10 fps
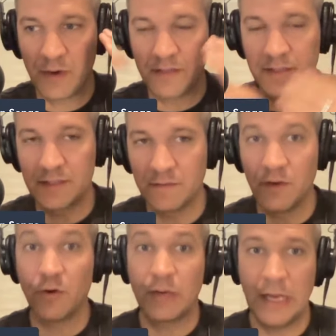process of,
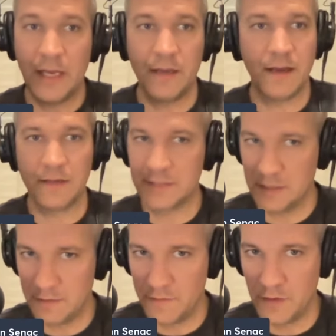okay, I'll
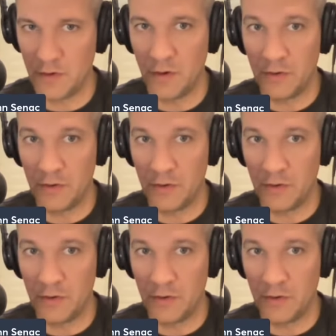take the photo.